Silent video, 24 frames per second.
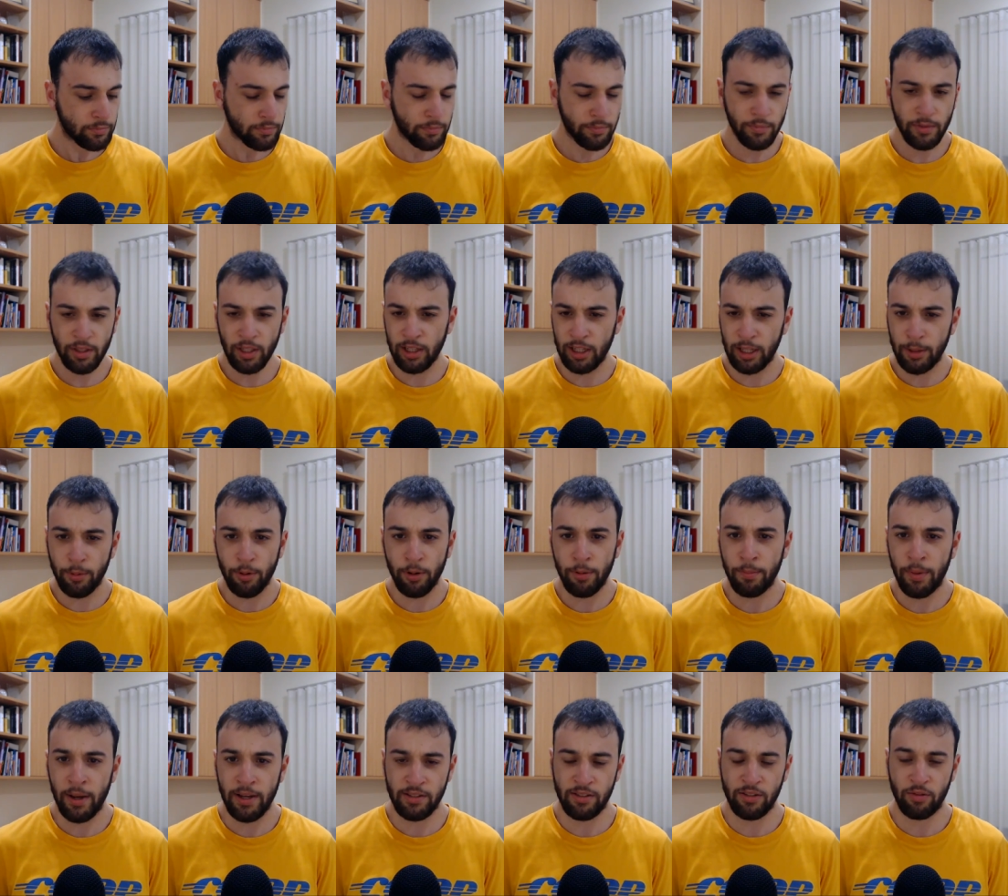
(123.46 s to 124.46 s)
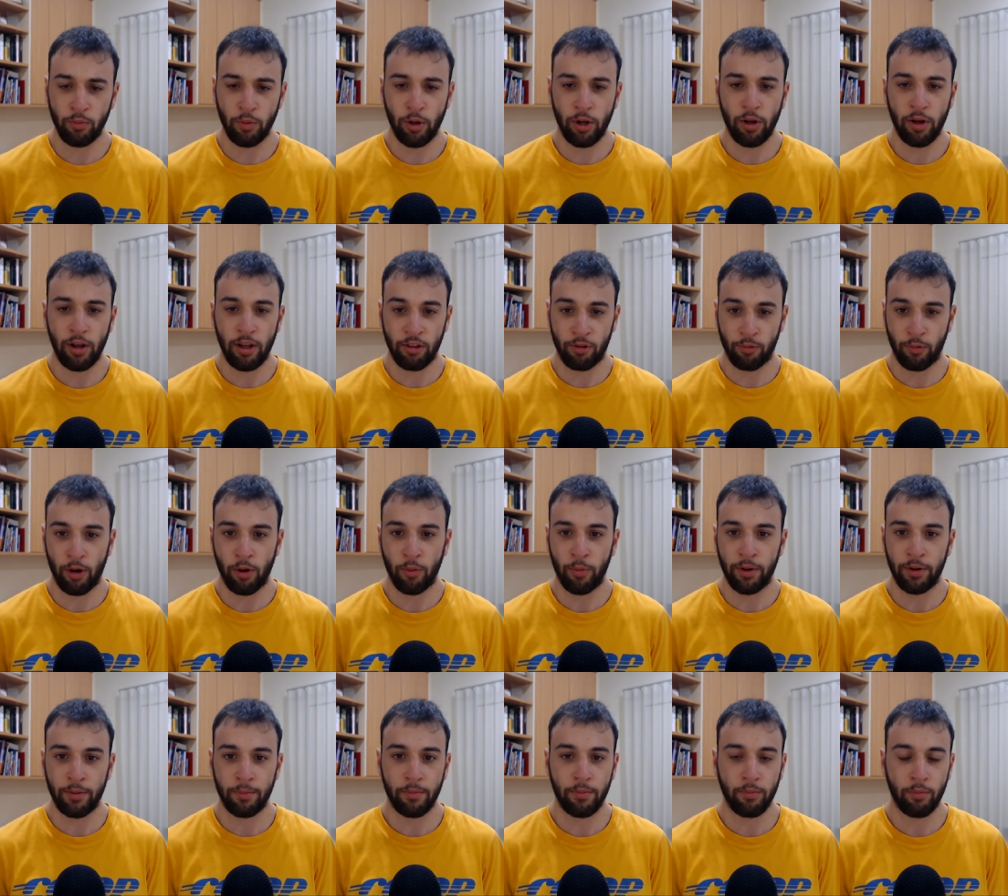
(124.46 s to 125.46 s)
Lever and Baz as well
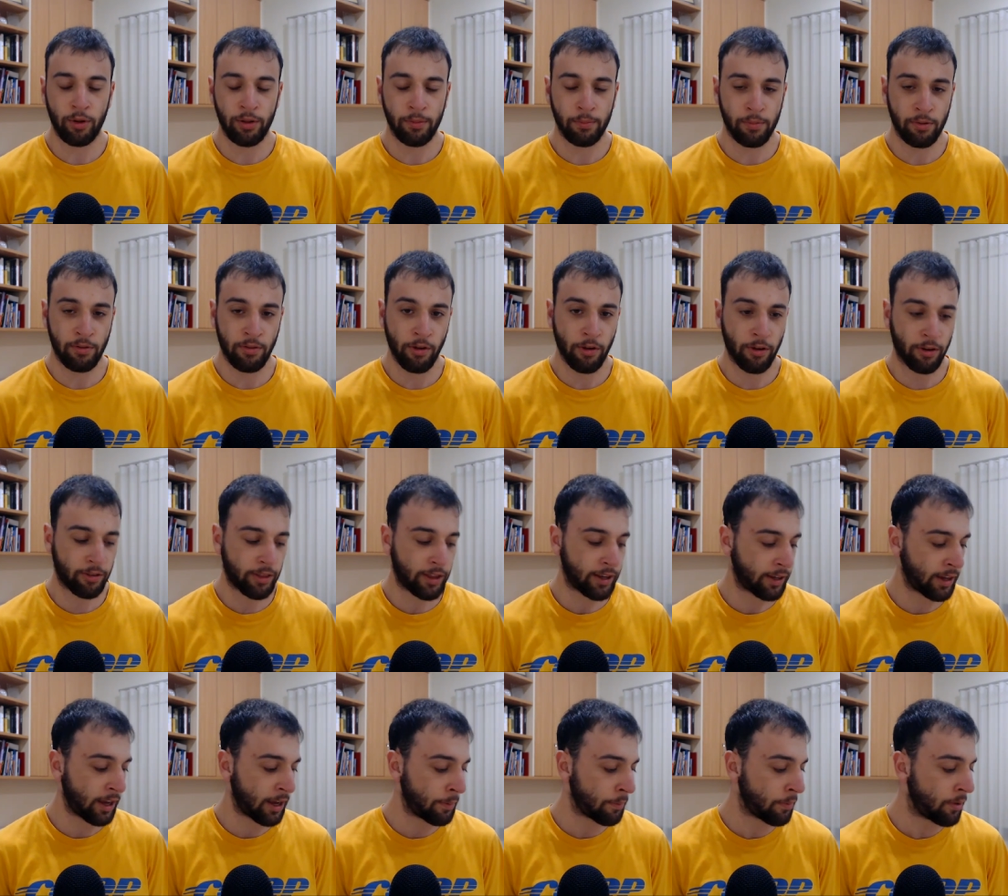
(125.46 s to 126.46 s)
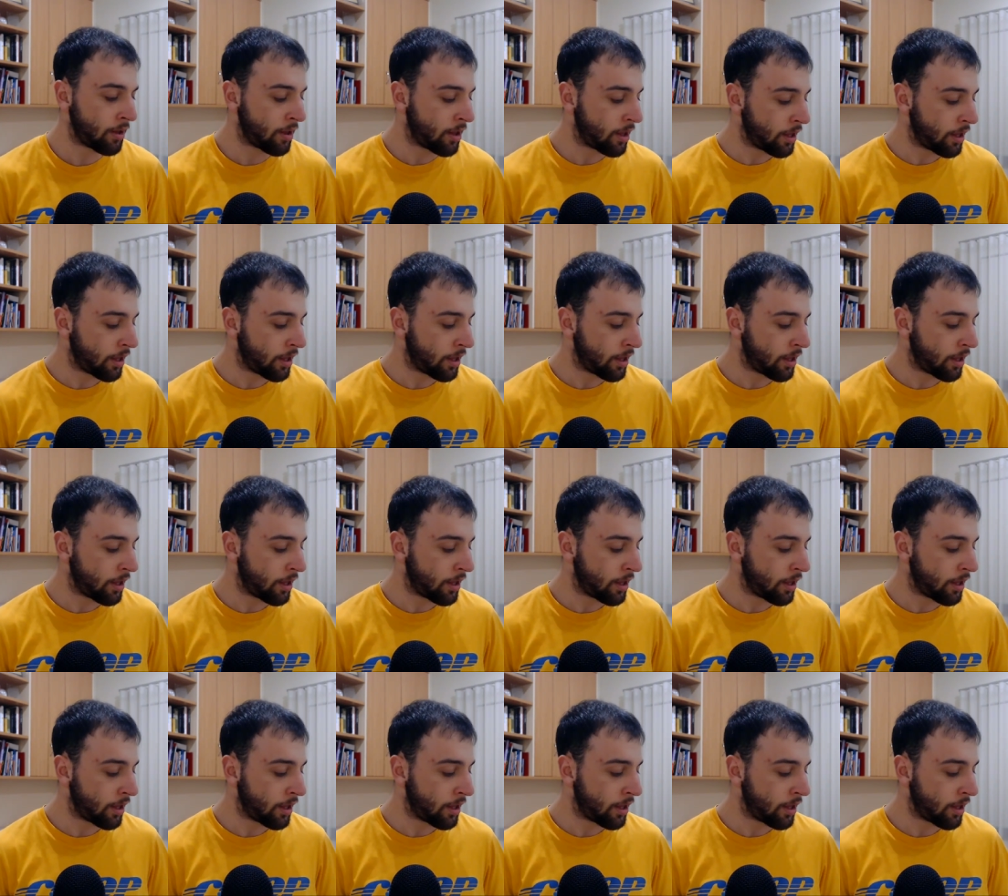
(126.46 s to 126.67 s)
went berserk that game.